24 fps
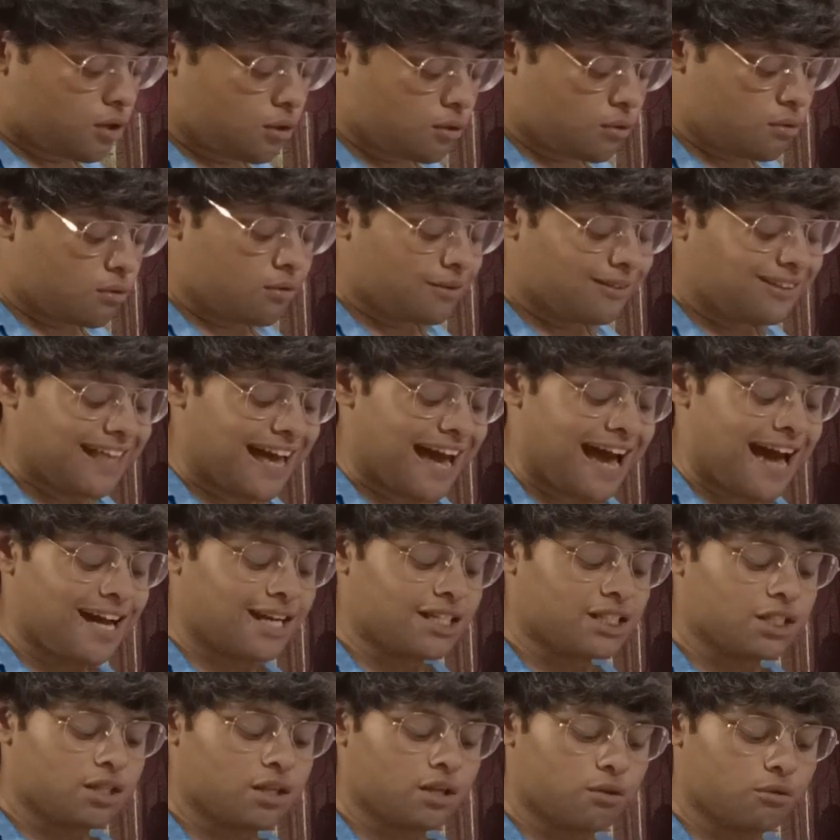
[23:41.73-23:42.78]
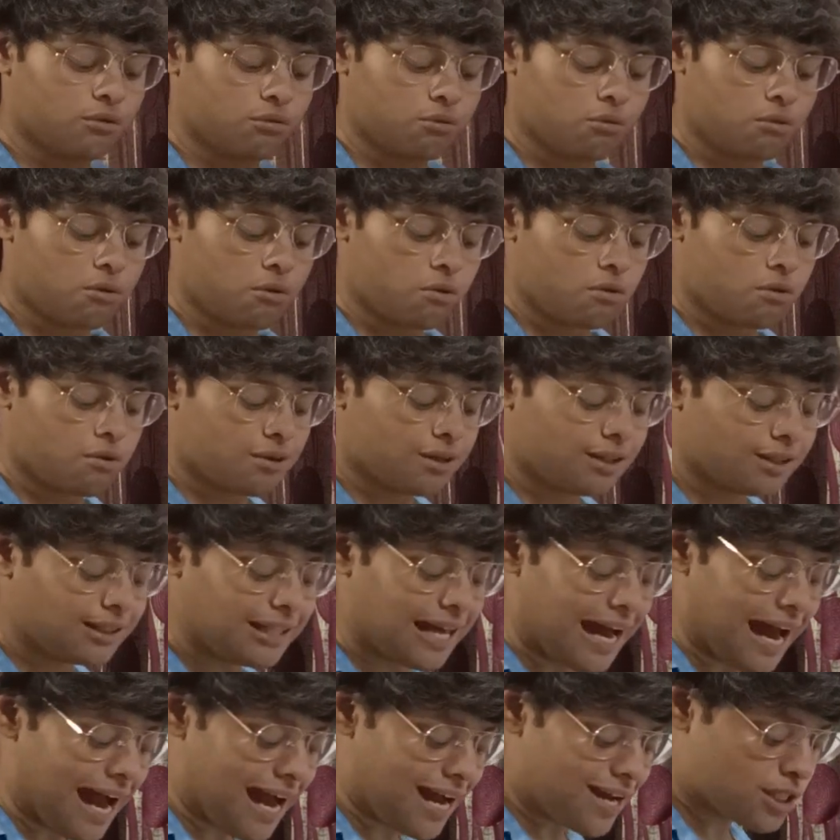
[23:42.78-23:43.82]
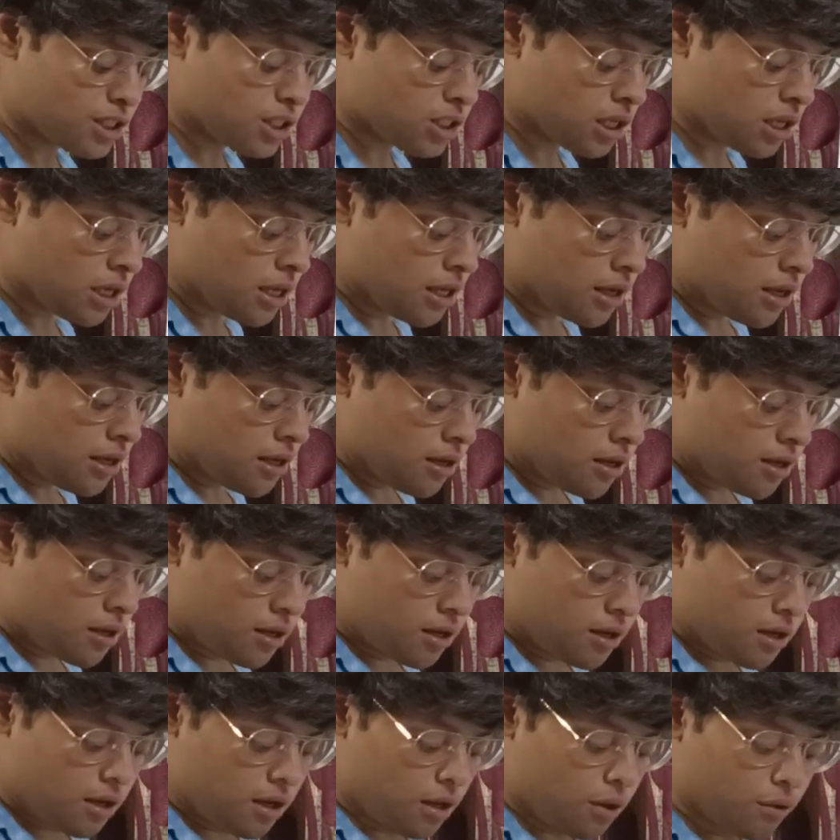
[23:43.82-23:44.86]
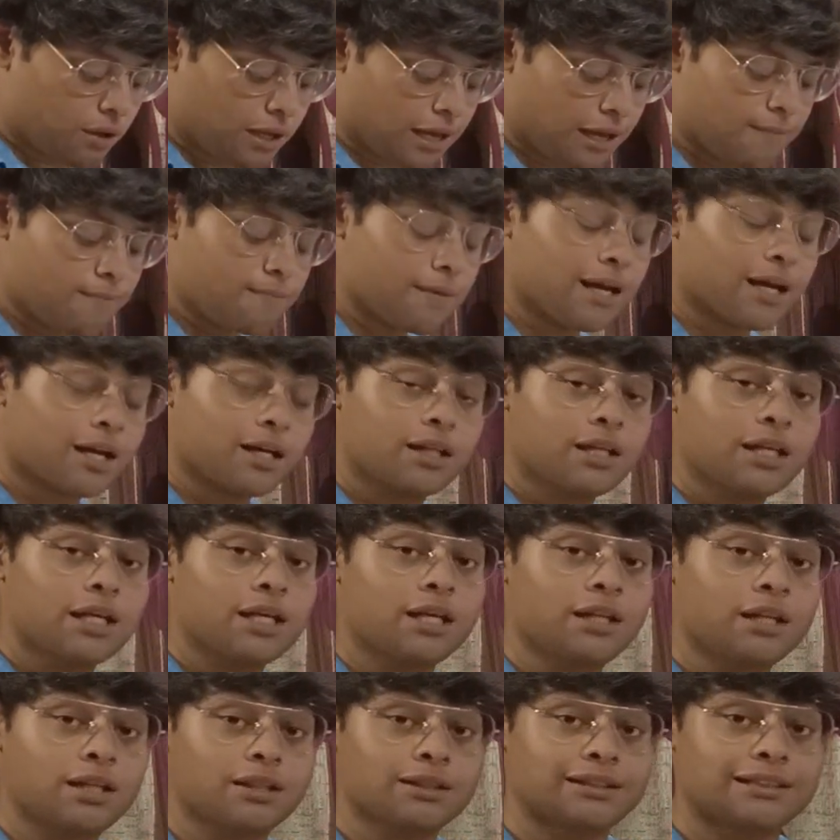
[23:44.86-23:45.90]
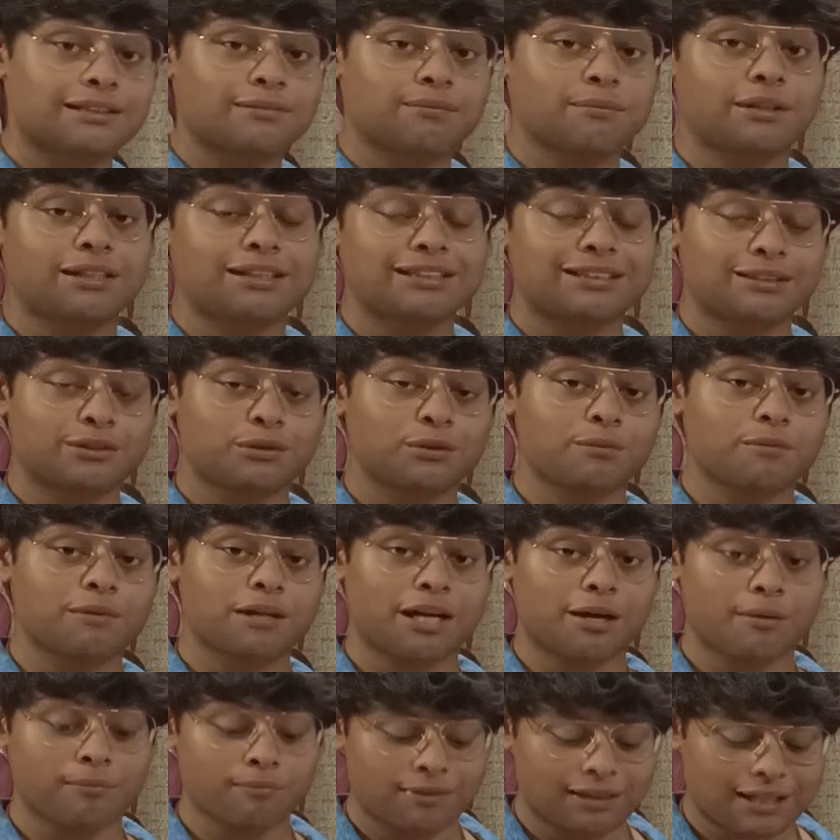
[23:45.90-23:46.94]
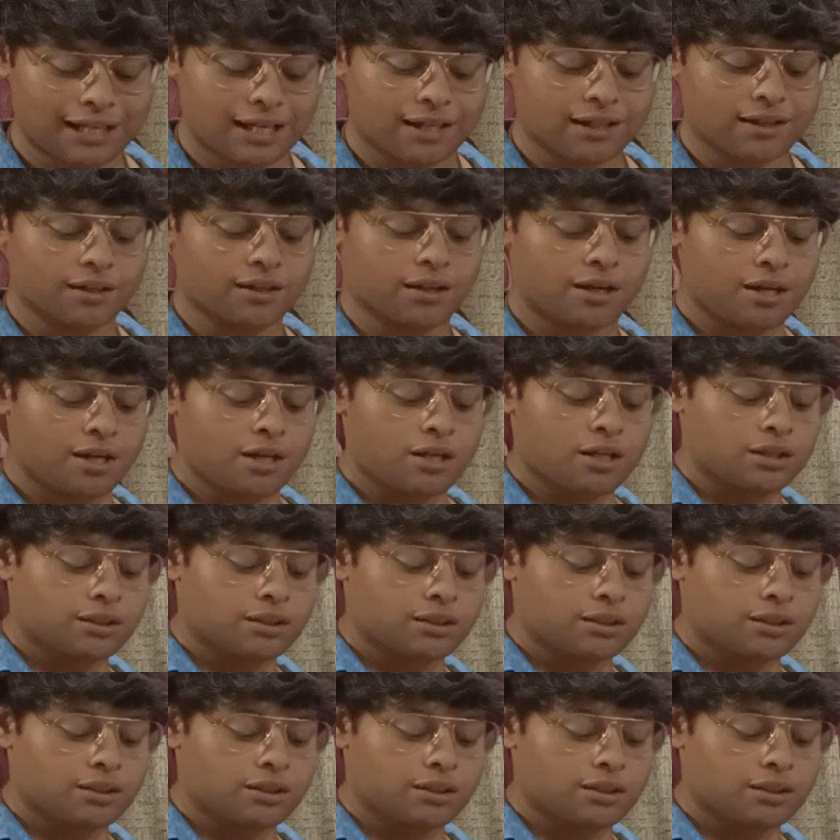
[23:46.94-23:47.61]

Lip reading: Nous dash to dash. Okay, maigrir means to become thin.